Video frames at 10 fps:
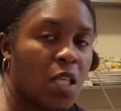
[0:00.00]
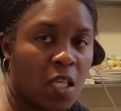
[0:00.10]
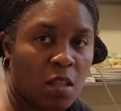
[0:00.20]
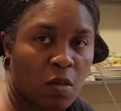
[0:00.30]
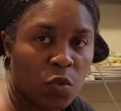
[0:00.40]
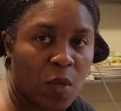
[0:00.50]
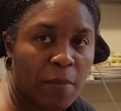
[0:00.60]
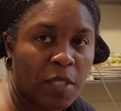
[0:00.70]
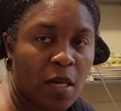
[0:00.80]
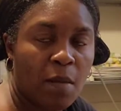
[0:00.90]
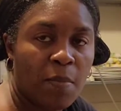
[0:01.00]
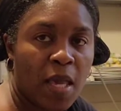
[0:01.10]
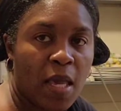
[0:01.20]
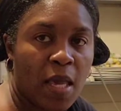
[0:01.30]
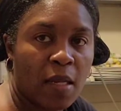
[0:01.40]
get those wrapped
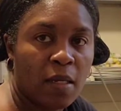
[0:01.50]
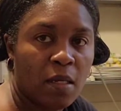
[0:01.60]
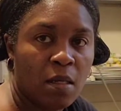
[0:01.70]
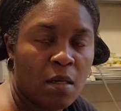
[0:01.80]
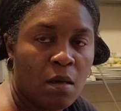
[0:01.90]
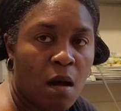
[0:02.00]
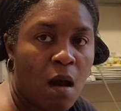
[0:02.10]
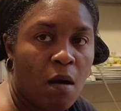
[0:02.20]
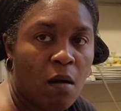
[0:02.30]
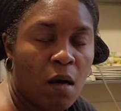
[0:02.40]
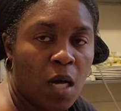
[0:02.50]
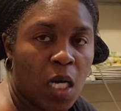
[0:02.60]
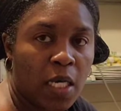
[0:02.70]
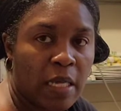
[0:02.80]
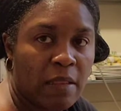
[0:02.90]
up and
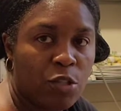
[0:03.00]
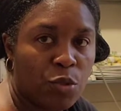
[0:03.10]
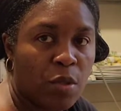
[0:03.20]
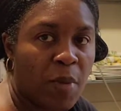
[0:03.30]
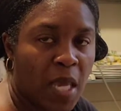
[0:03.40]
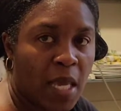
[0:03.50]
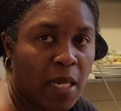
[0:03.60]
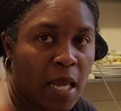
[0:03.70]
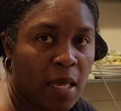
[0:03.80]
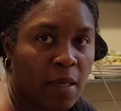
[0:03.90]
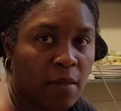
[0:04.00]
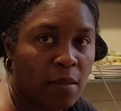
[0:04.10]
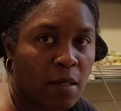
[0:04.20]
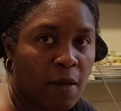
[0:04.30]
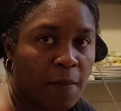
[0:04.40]
all into the pan
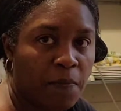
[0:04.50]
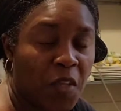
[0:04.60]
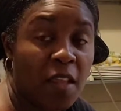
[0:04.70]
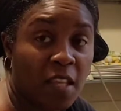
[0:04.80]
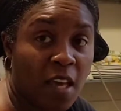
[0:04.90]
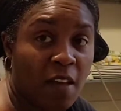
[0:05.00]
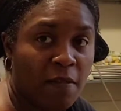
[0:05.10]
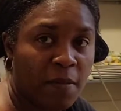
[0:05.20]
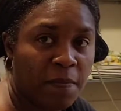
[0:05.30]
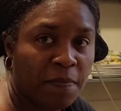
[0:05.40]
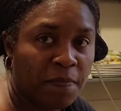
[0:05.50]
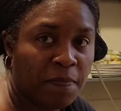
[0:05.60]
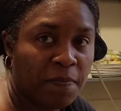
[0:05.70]
and in the oven.